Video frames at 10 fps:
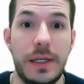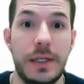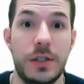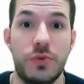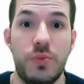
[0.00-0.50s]

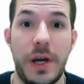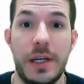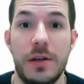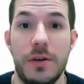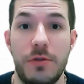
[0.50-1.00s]
is
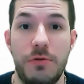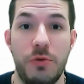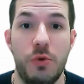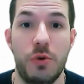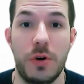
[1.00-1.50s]
ready
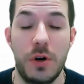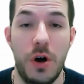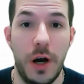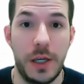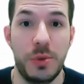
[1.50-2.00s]
for
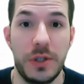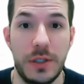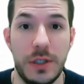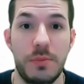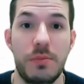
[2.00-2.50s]
occupancy,